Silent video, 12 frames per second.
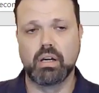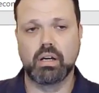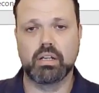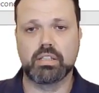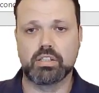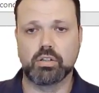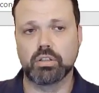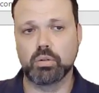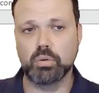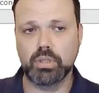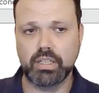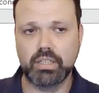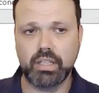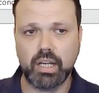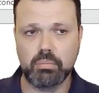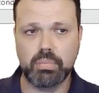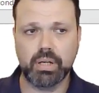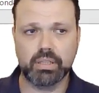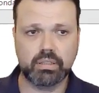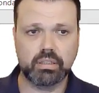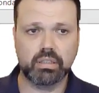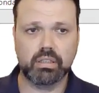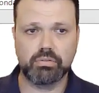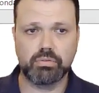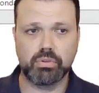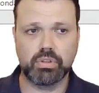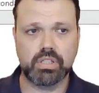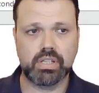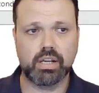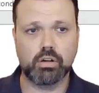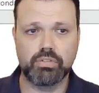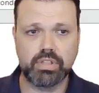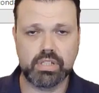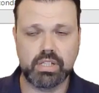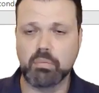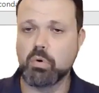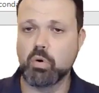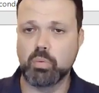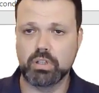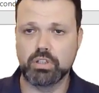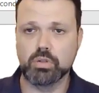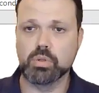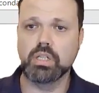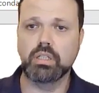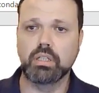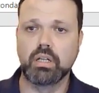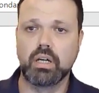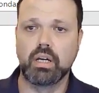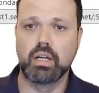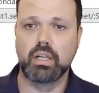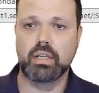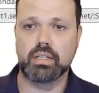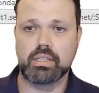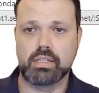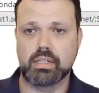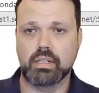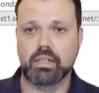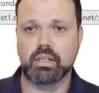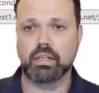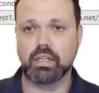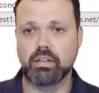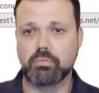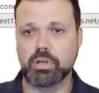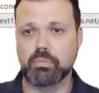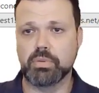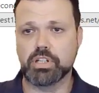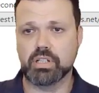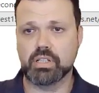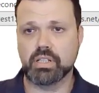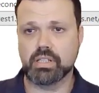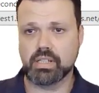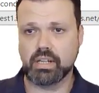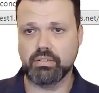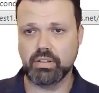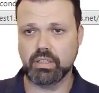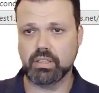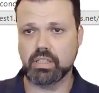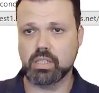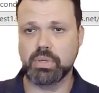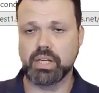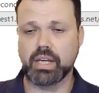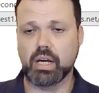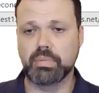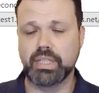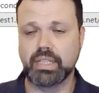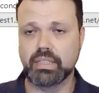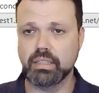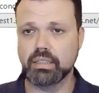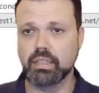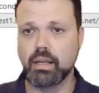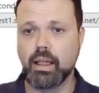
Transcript: It's not a good idea, but uh, for the sake of this demo, we'll use it. Let's uh, give permission and save it. It's being updated.